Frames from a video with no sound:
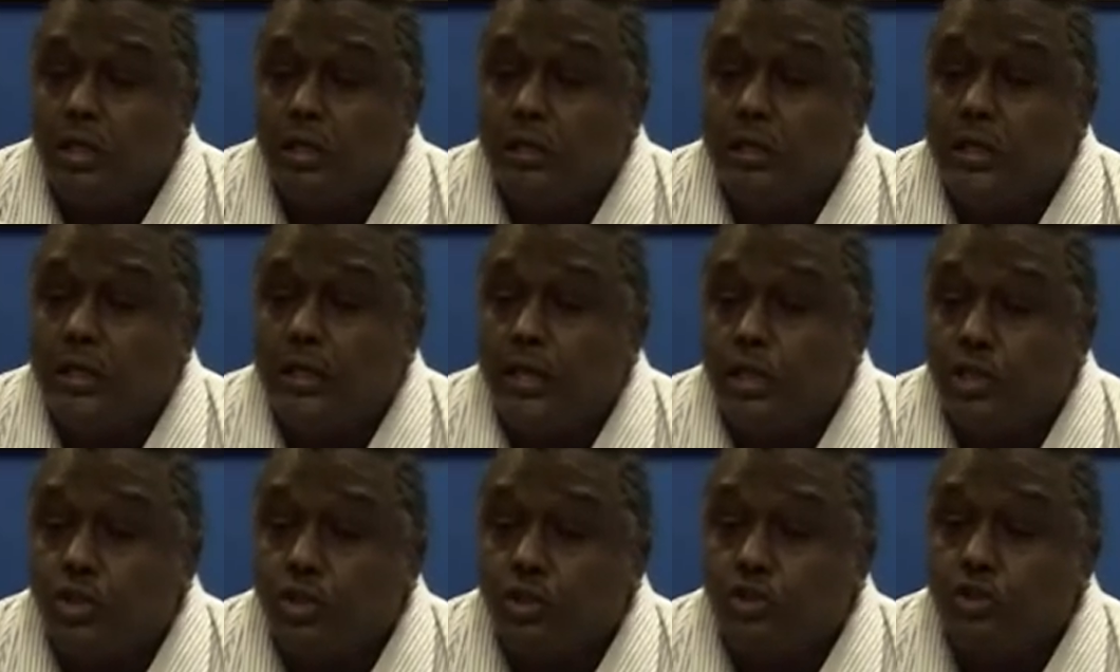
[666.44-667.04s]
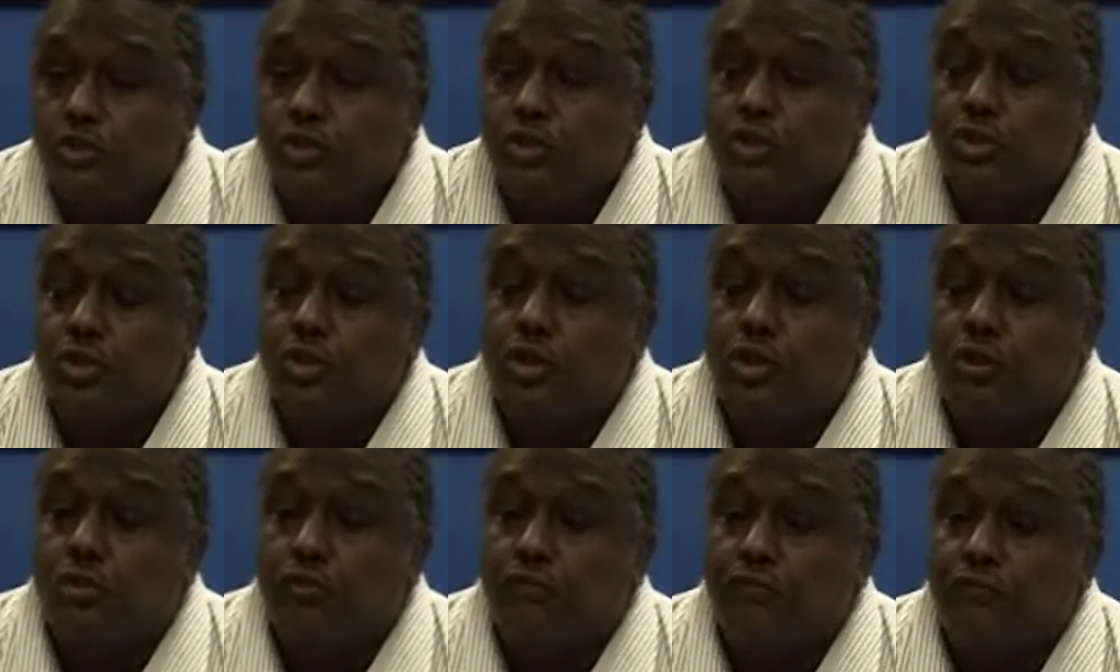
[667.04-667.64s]
the issues
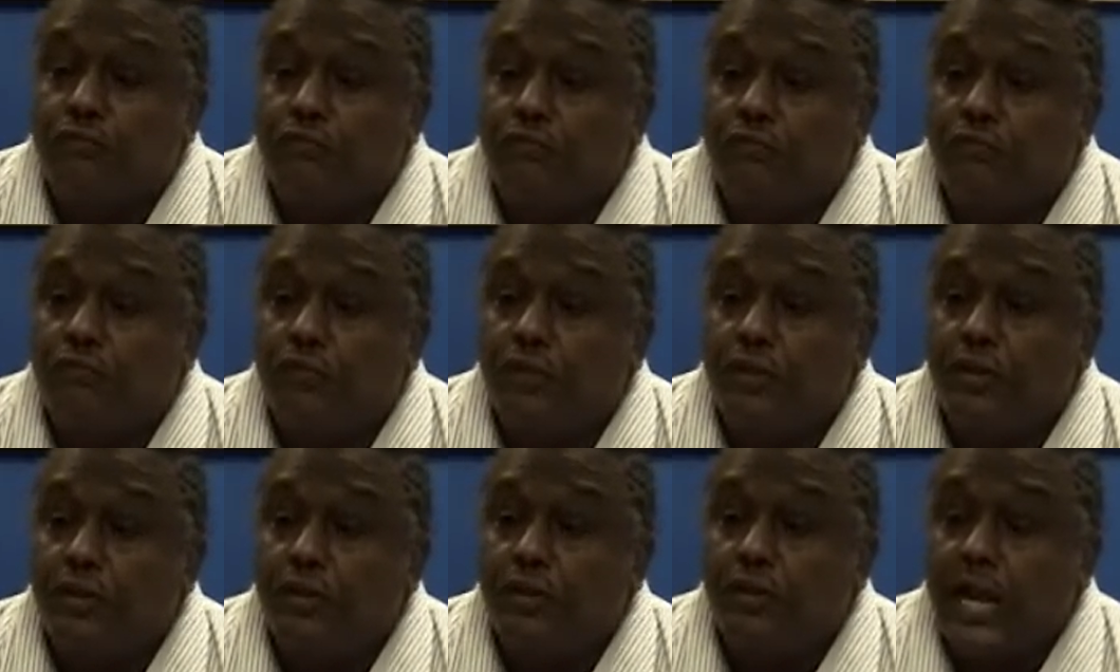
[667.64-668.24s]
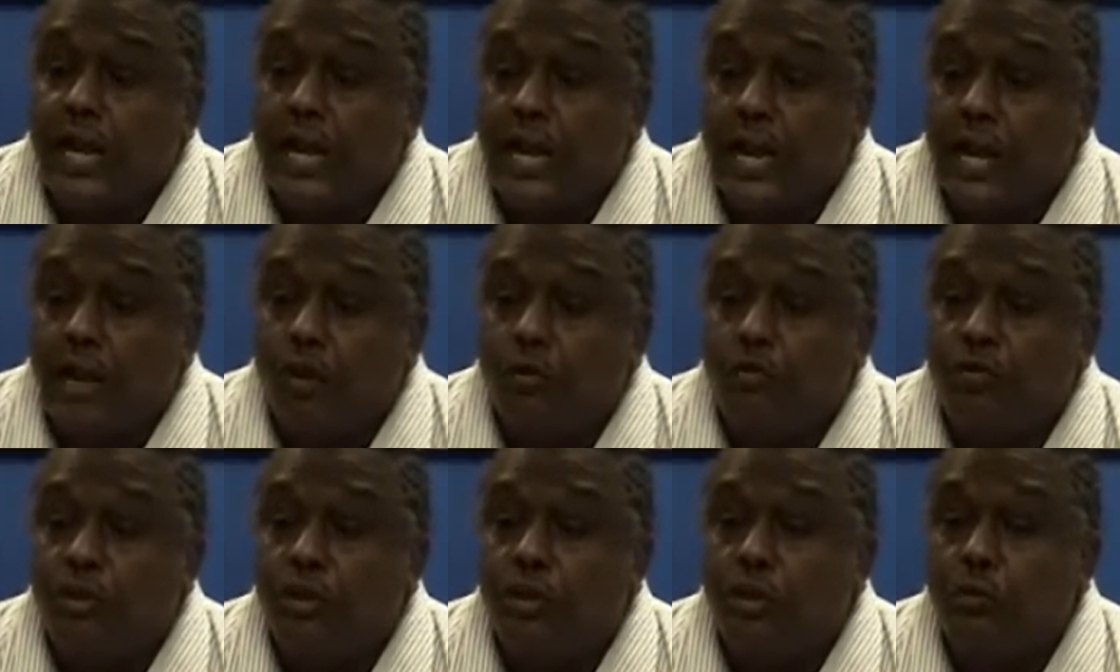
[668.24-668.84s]
of
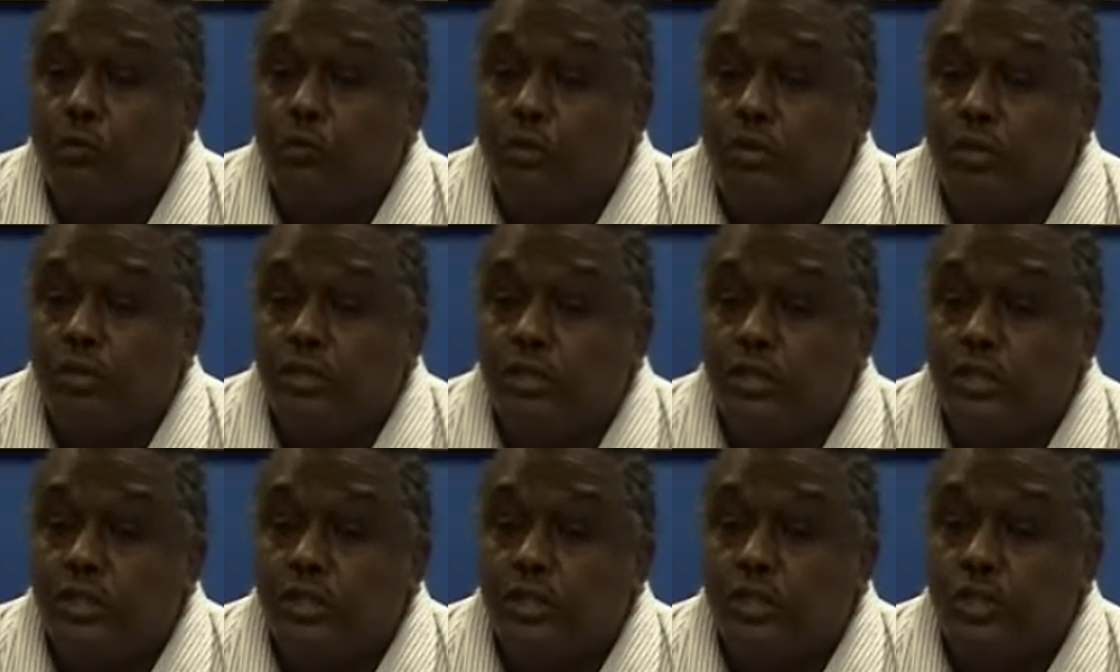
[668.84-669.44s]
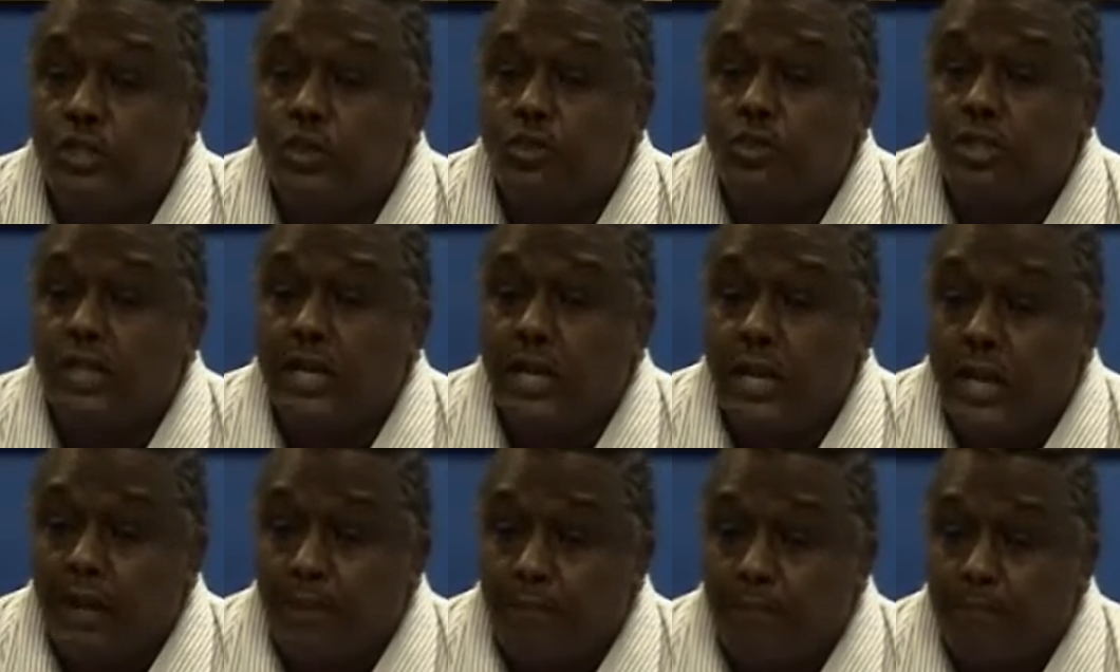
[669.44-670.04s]
how the communities
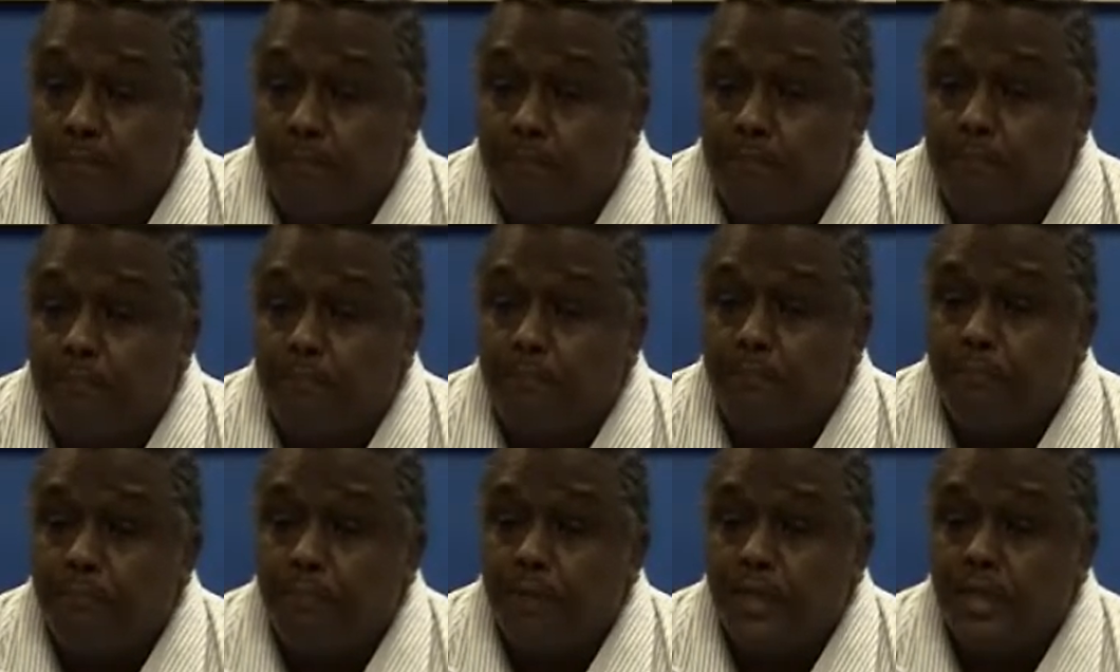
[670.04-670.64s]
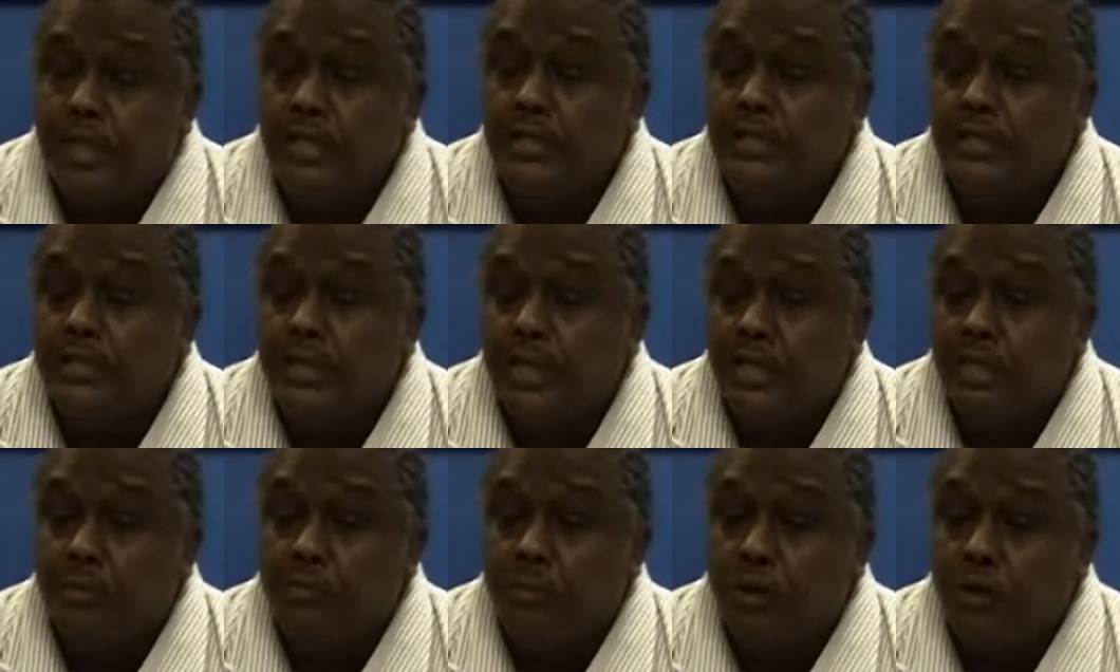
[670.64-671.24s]
stood up
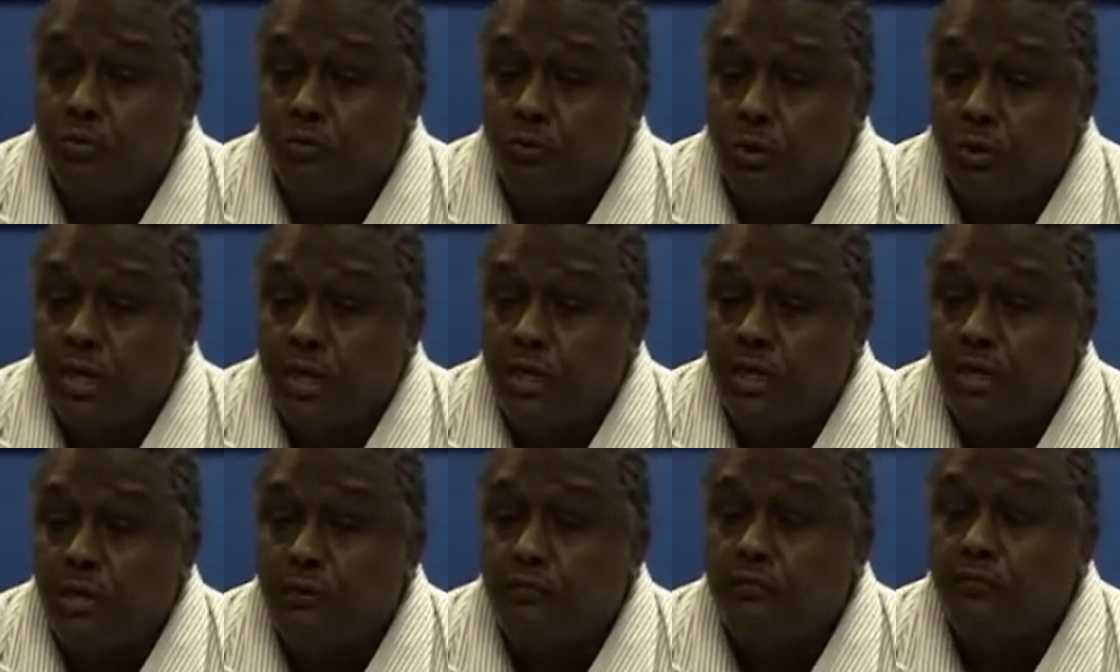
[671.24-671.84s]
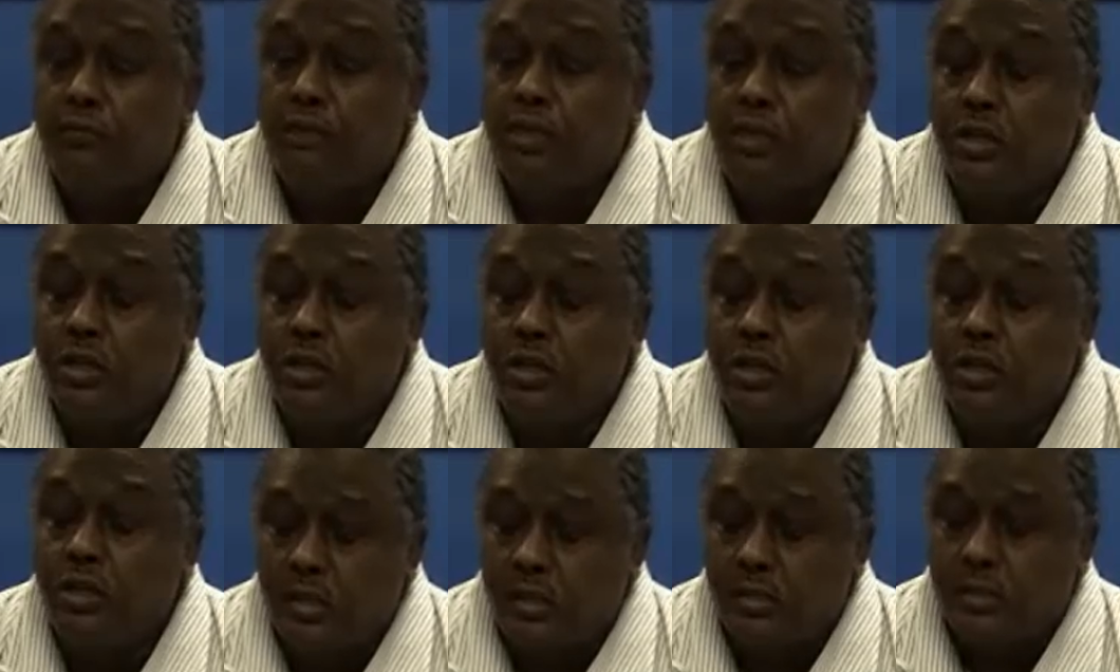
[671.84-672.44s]
inside Bahrain for
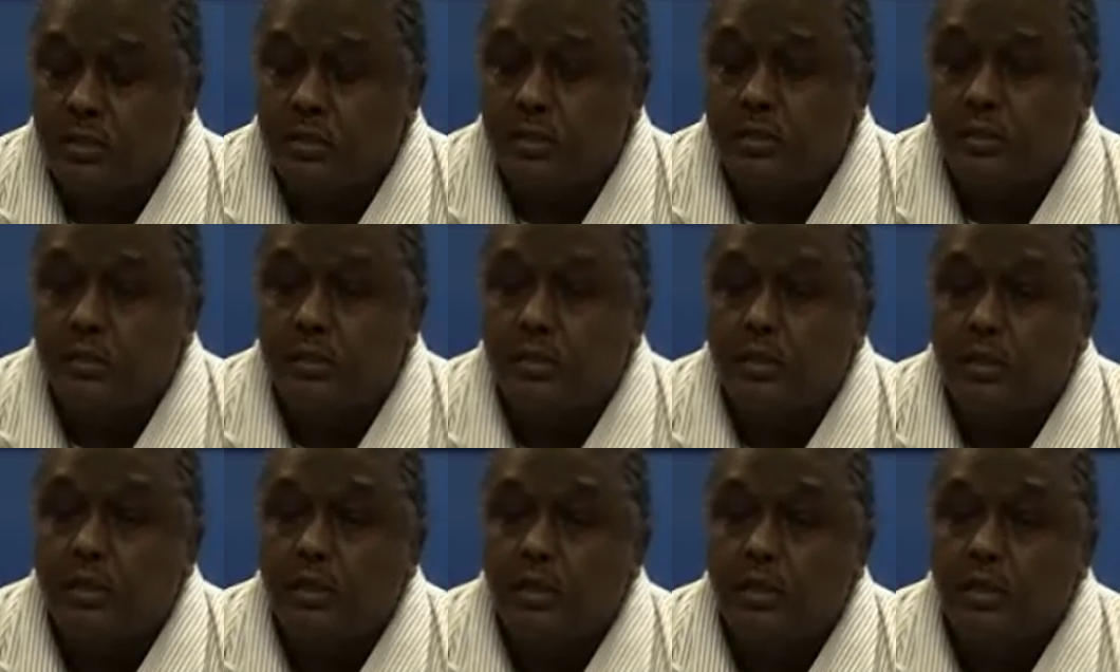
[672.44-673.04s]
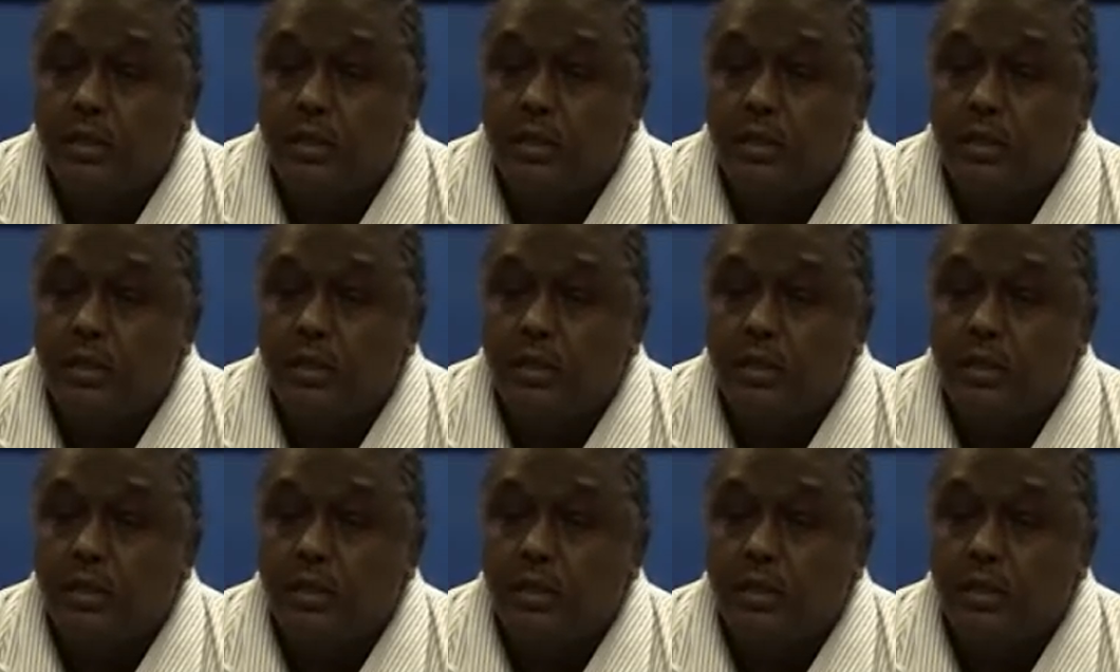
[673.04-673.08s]
years